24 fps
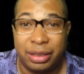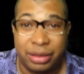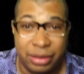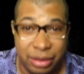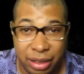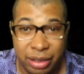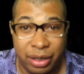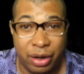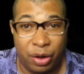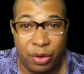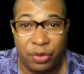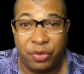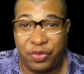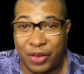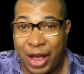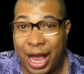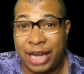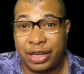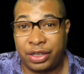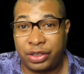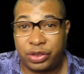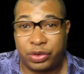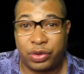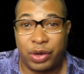you know,
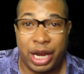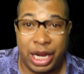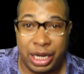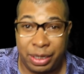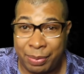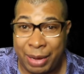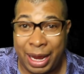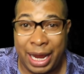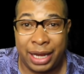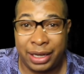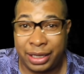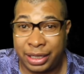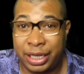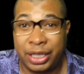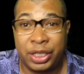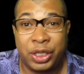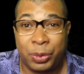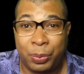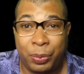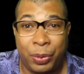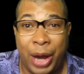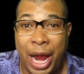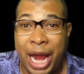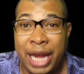find a straight man to get
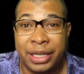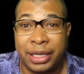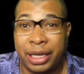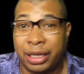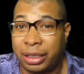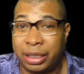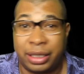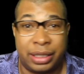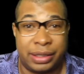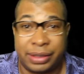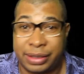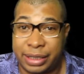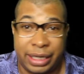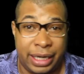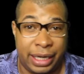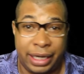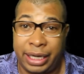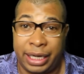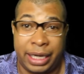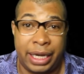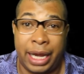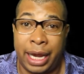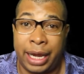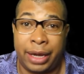you pregnant, because he
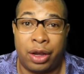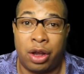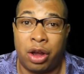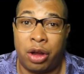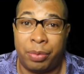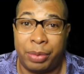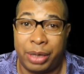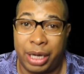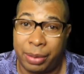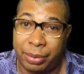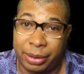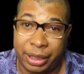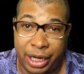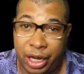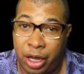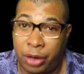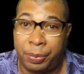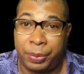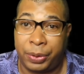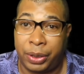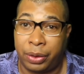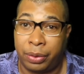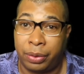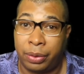ain't gonna be able to
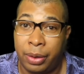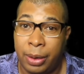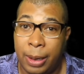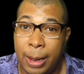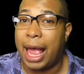help you.